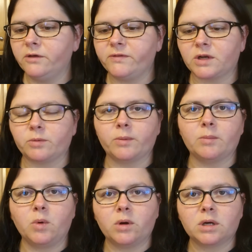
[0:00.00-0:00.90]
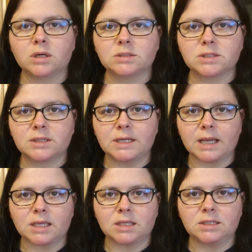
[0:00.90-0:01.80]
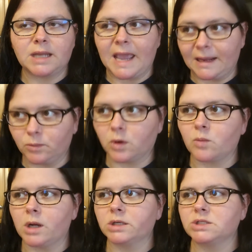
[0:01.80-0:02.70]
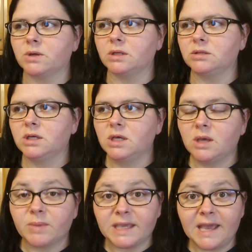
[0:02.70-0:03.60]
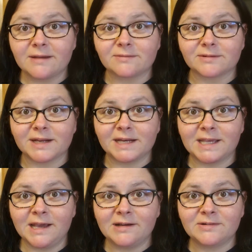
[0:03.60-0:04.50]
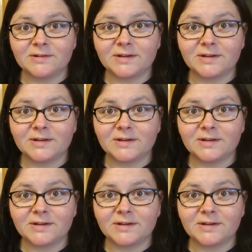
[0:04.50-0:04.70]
filled up a bit more, so then I can add more water to it. But yeah, we're ready to go.